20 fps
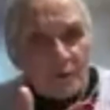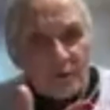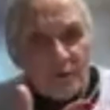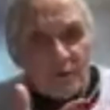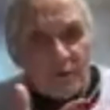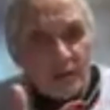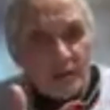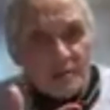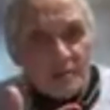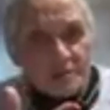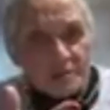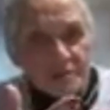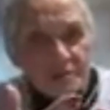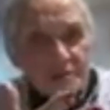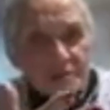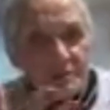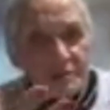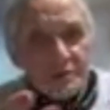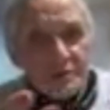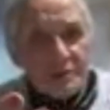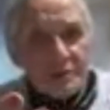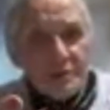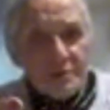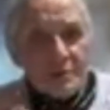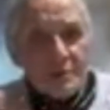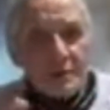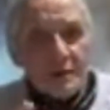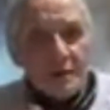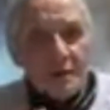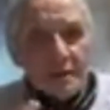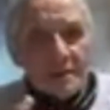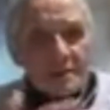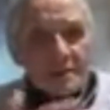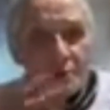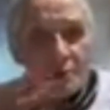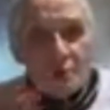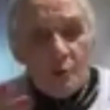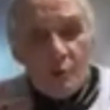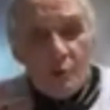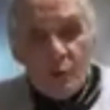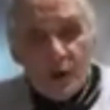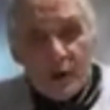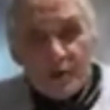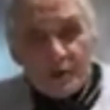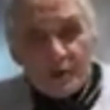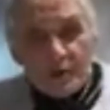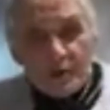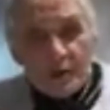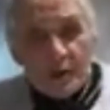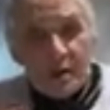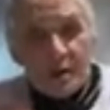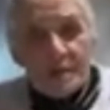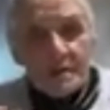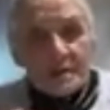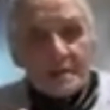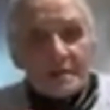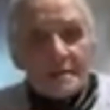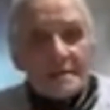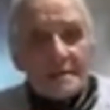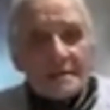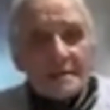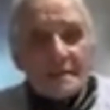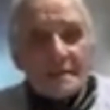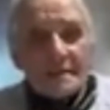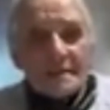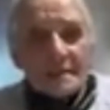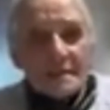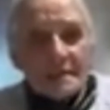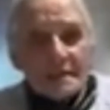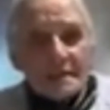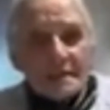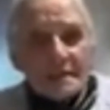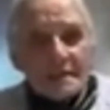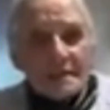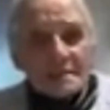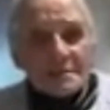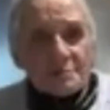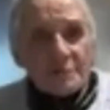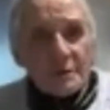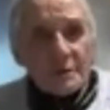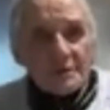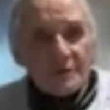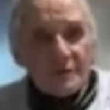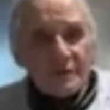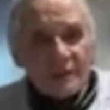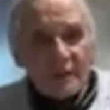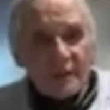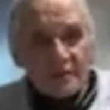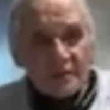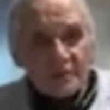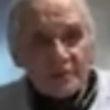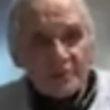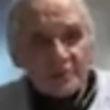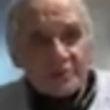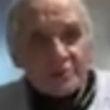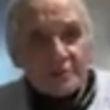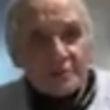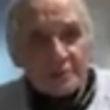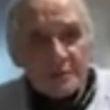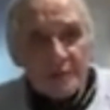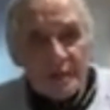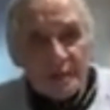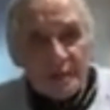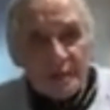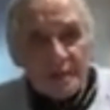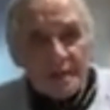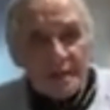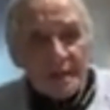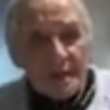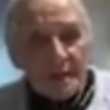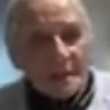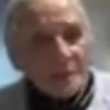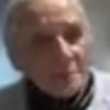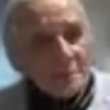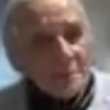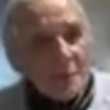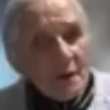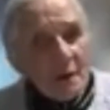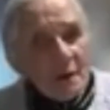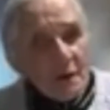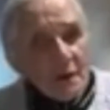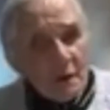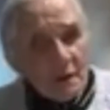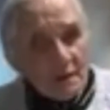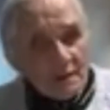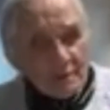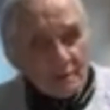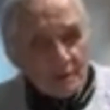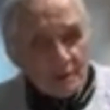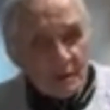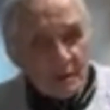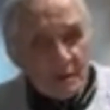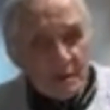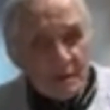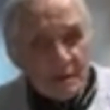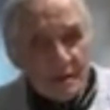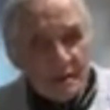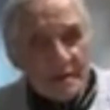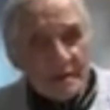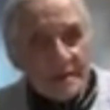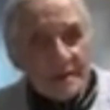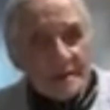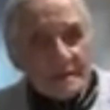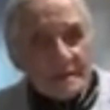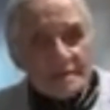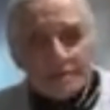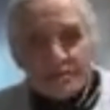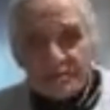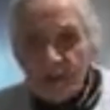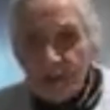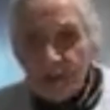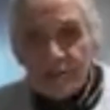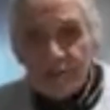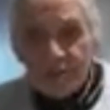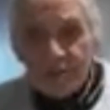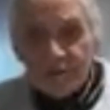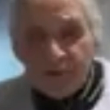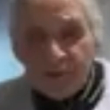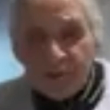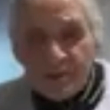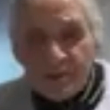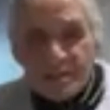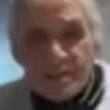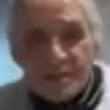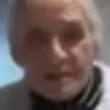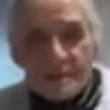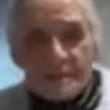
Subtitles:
flows through you and your wairua is what flows through me and my wairua. It's no different.